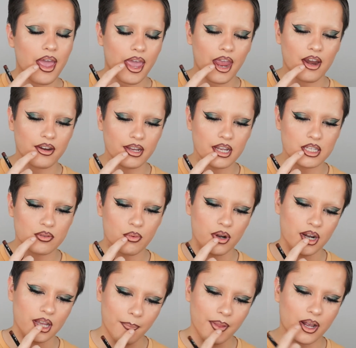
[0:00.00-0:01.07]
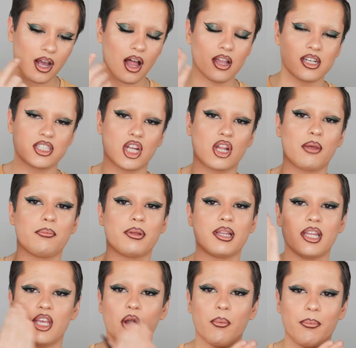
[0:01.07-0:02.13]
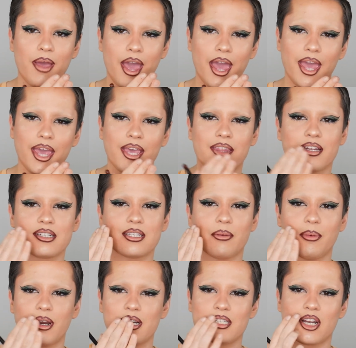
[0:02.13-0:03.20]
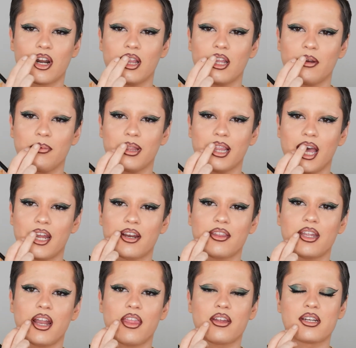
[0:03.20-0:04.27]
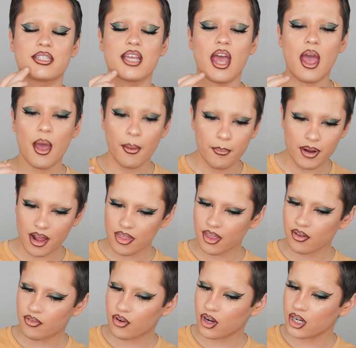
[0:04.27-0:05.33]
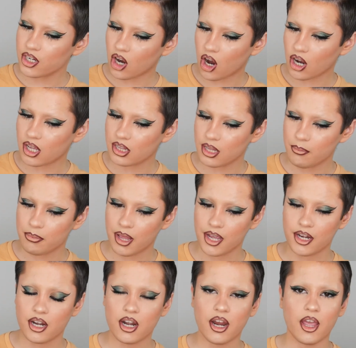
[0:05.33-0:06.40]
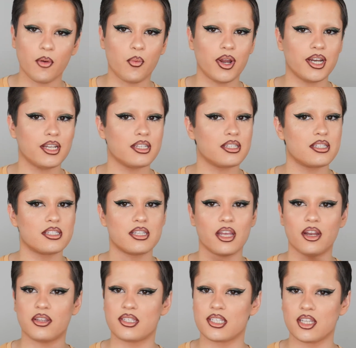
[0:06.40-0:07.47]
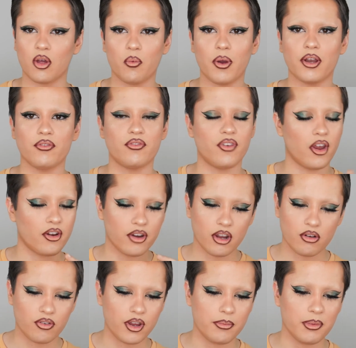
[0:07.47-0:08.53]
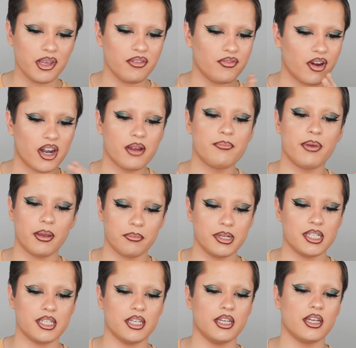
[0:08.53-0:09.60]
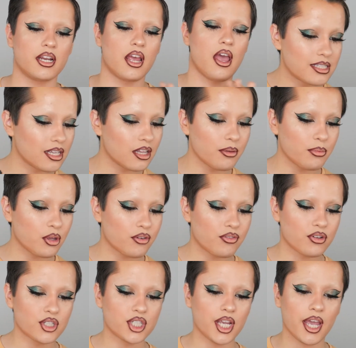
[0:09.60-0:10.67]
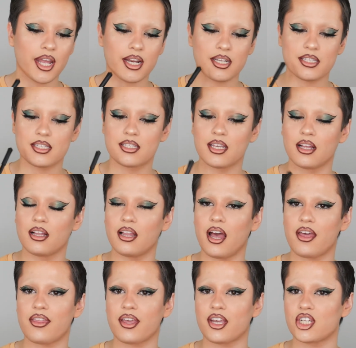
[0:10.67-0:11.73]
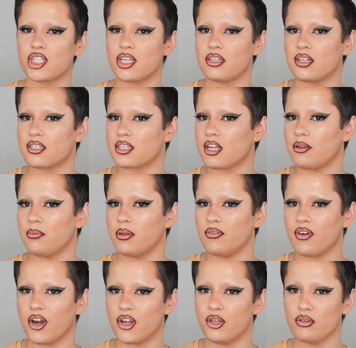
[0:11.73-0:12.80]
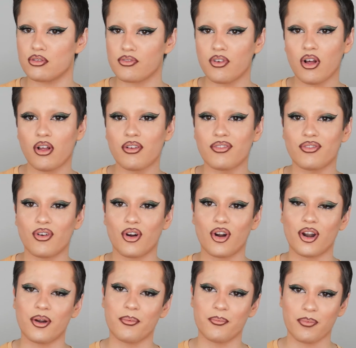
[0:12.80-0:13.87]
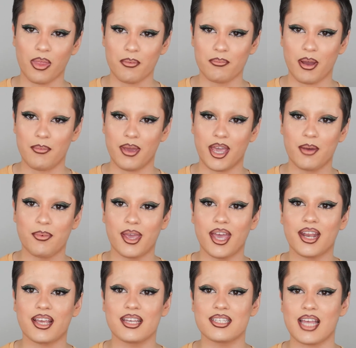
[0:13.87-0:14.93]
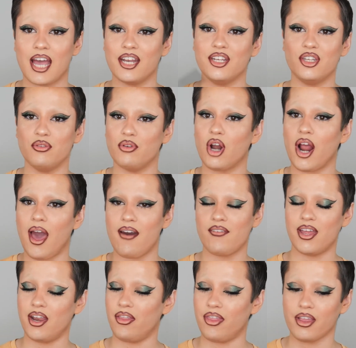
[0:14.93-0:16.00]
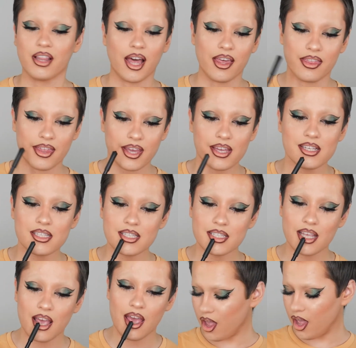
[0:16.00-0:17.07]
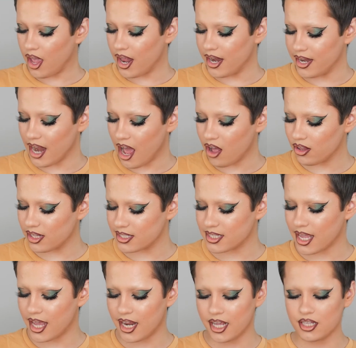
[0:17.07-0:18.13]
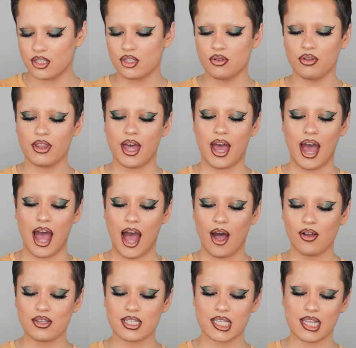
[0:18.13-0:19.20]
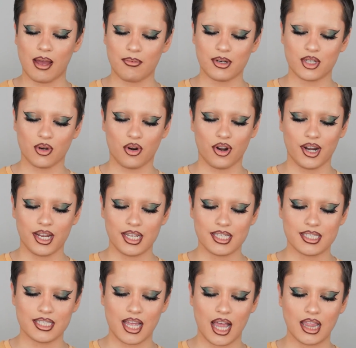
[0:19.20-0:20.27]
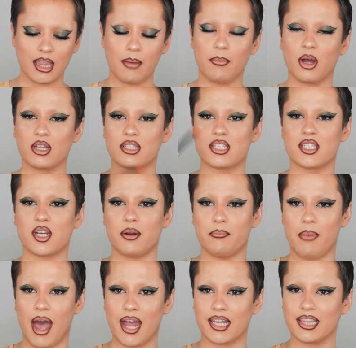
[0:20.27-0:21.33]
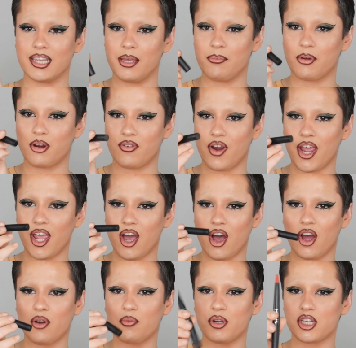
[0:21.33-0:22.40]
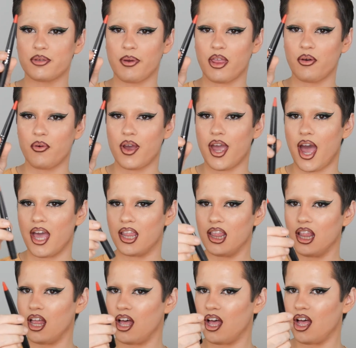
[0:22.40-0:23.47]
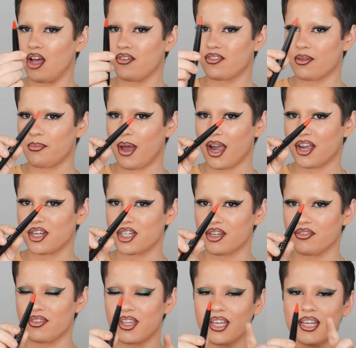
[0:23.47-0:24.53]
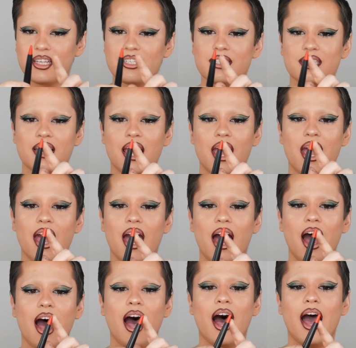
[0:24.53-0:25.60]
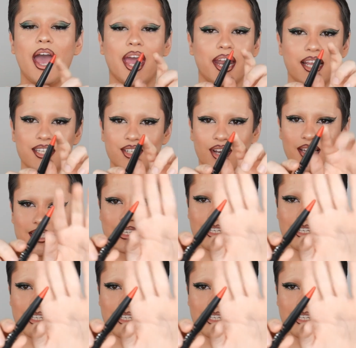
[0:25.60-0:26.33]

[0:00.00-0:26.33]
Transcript: areas where the color is not completely opaque. There's some areas that are a little bit lighter than others, but I think for a dark lip liner, it still went very creamy, very pigmented. Still a beautiful shade, and still I think a shade that is going to be very useful for my makeup kit because I do not have anything like this. Now let's get into the Haus Laboratories Le Monster Matte Lip Crayon, which, by the way, I love the packaging of this. And as you guys